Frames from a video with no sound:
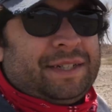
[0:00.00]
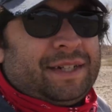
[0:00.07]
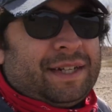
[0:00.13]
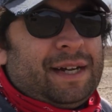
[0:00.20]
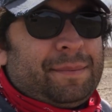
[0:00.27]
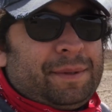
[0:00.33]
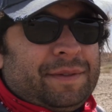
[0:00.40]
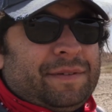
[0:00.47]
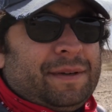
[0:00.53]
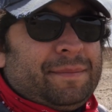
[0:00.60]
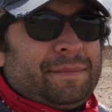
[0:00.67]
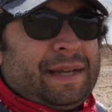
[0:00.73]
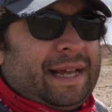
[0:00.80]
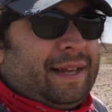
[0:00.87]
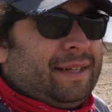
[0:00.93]
couple of them,
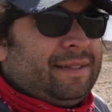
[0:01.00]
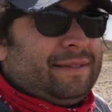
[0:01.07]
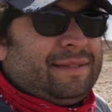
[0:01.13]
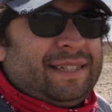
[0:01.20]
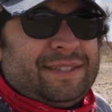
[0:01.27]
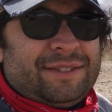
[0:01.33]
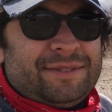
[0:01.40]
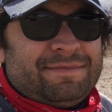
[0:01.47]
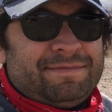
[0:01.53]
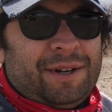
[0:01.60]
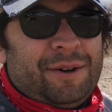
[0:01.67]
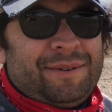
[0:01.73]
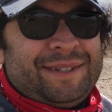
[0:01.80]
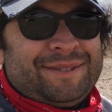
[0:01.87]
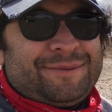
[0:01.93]
and it's
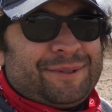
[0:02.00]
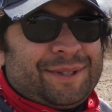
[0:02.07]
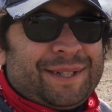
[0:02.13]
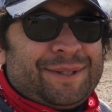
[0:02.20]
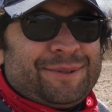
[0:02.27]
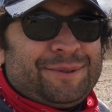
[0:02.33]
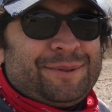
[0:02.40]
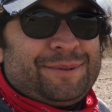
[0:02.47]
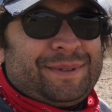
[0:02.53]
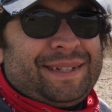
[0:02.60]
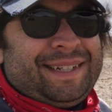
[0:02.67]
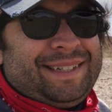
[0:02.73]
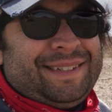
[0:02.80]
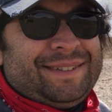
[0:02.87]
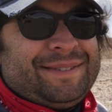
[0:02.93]
always really cool when you
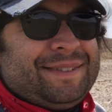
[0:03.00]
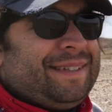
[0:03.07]
do.